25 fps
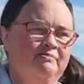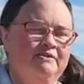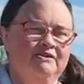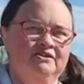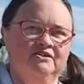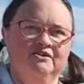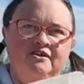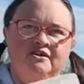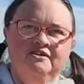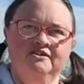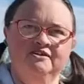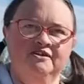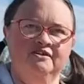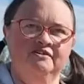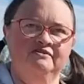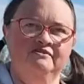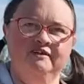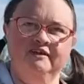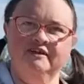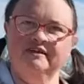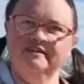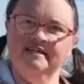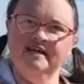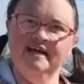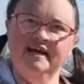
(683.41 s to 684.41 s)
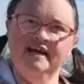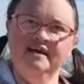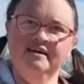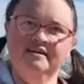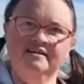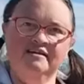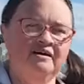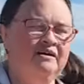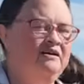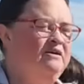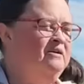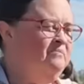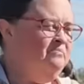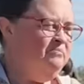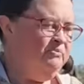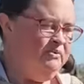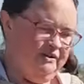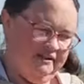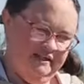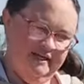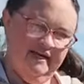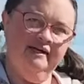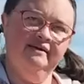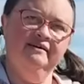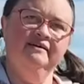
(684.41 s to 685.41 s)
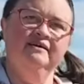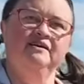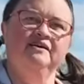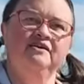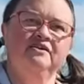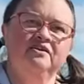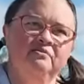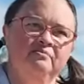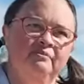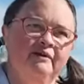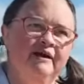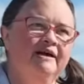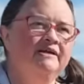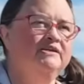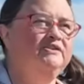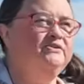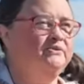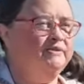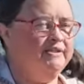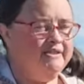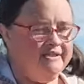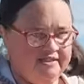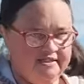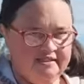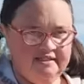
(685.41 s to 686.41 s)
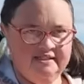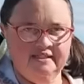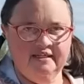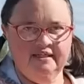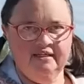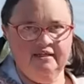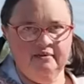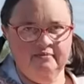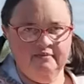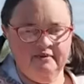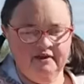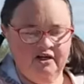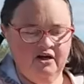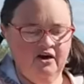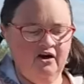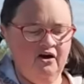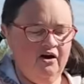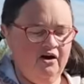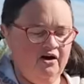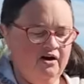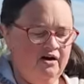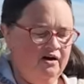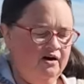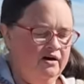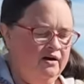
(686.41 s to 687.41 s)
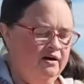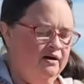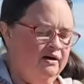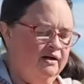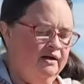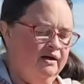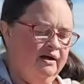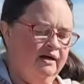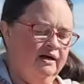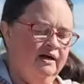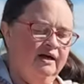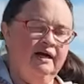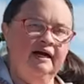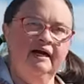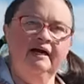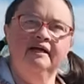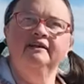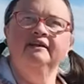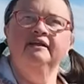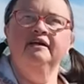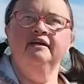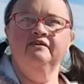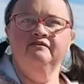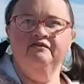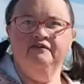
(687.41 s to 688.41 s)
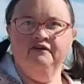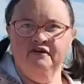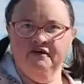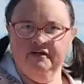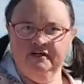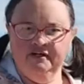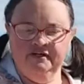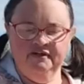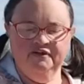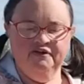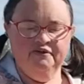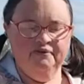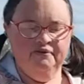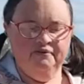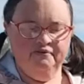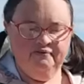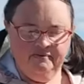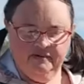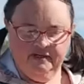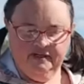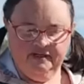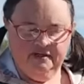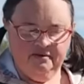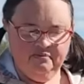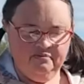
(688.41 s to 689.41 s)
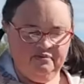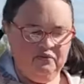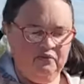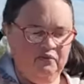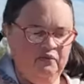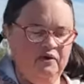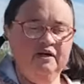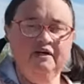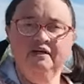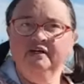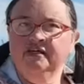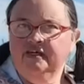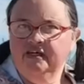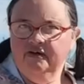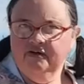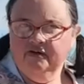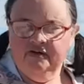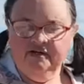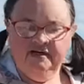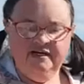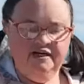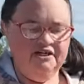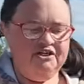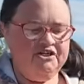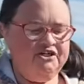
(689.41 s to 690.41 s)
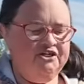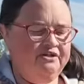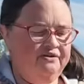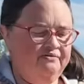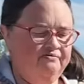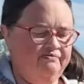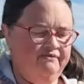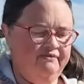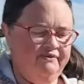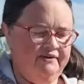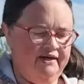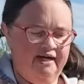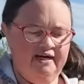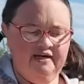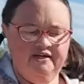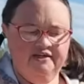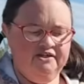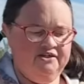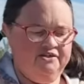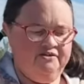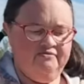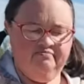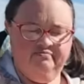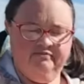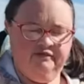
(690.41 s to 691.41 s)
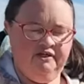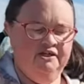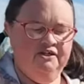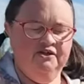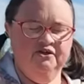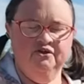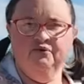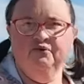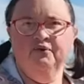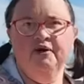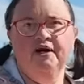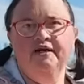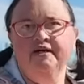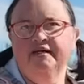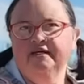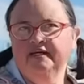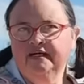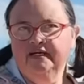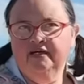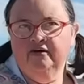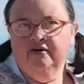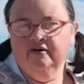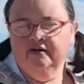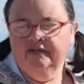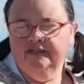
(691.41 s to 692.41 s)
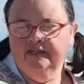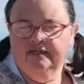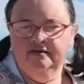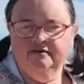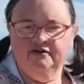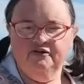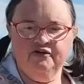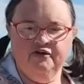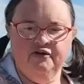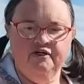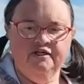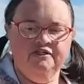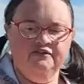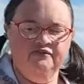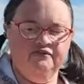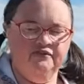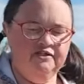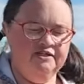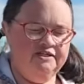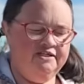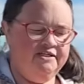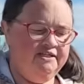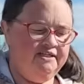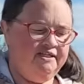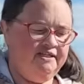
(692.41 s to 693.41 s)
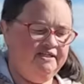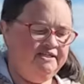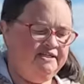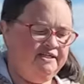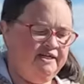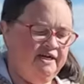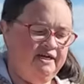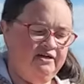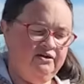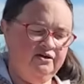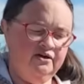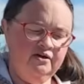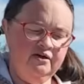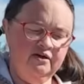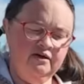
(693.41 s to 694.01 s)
It's all self-contained. Put that in another bag so it doesn't stink up the car. And then if you're going to do a number one, a urination, that you just can do right in here and then transfer it to the container.